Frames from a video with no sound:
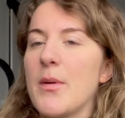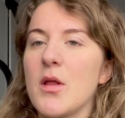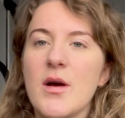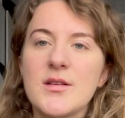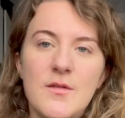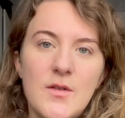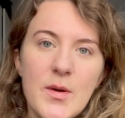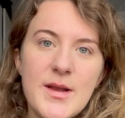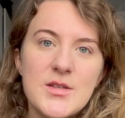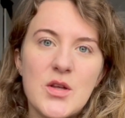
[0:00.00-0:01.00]
who I sort of follow on
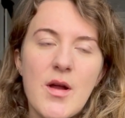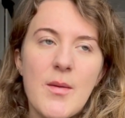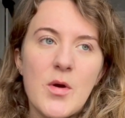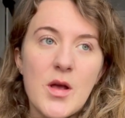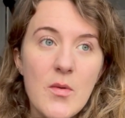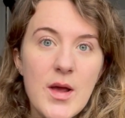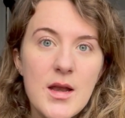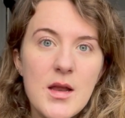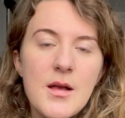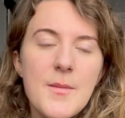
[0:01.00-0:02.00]
Instagram were
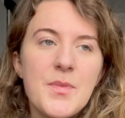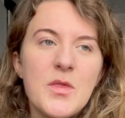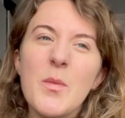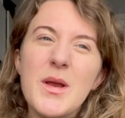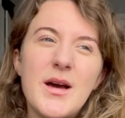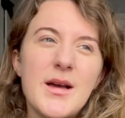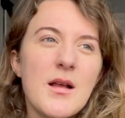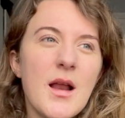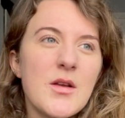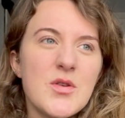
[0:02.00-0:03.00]
going. Thought it'd be nice,
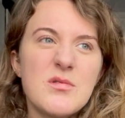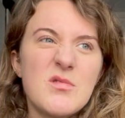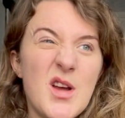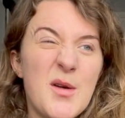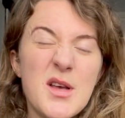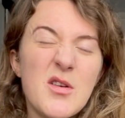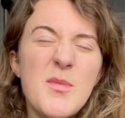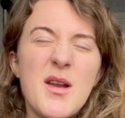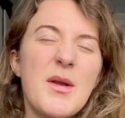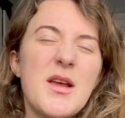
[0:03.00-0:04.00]
like just, I was like, come
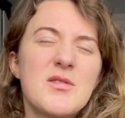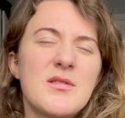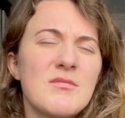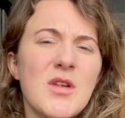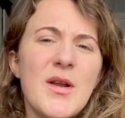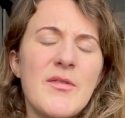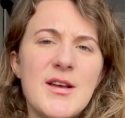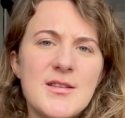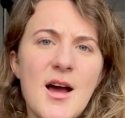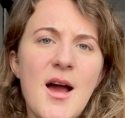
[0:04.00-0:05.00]
on Emily, just go and have a nice
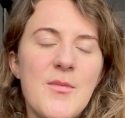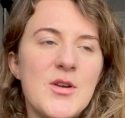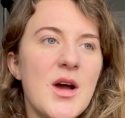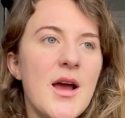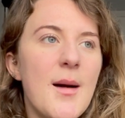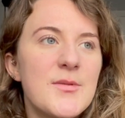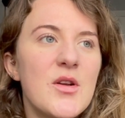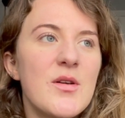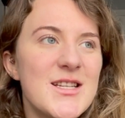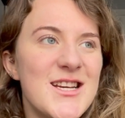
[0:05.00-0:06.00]
time, which I
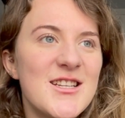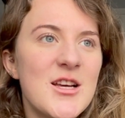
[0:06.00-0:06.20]
absolutely did.